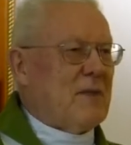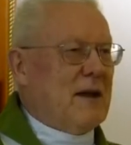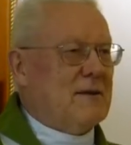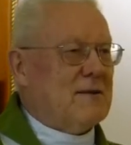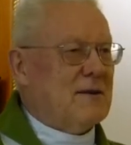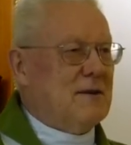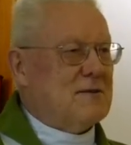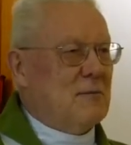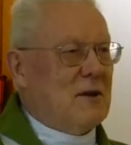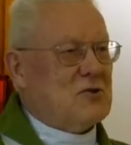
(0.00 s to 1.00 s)
and
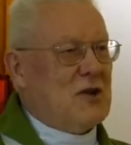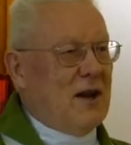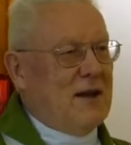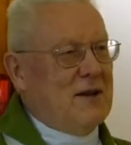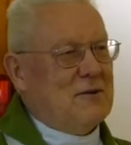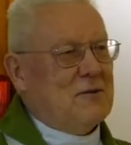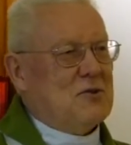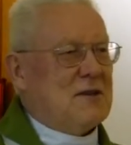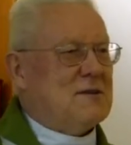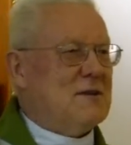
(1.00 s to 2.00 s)
so much delay in the
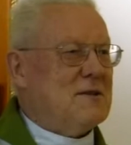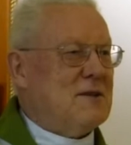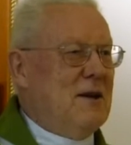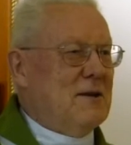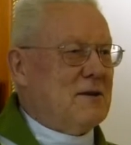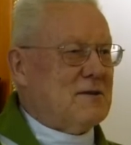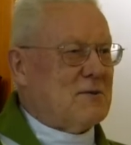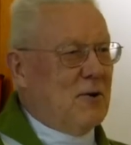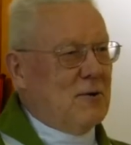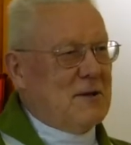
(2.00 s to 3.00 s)
justice, there
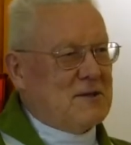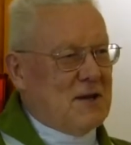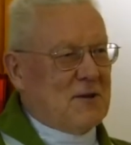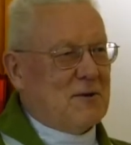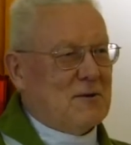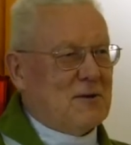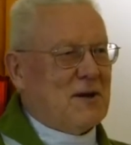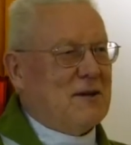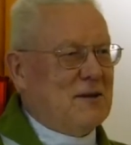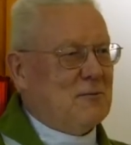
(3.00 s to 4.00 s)
is always a court
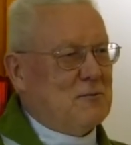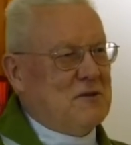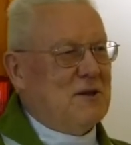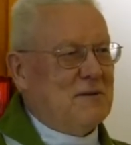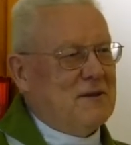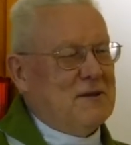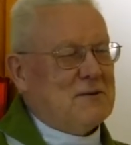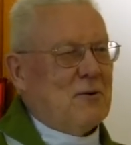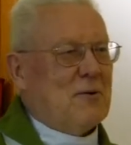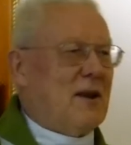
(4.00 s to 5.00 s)
ready to deal with
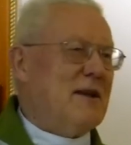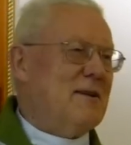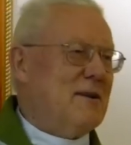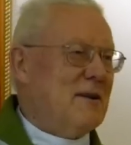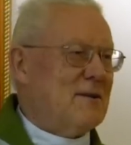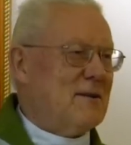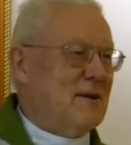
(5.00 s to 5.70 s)
this old lady that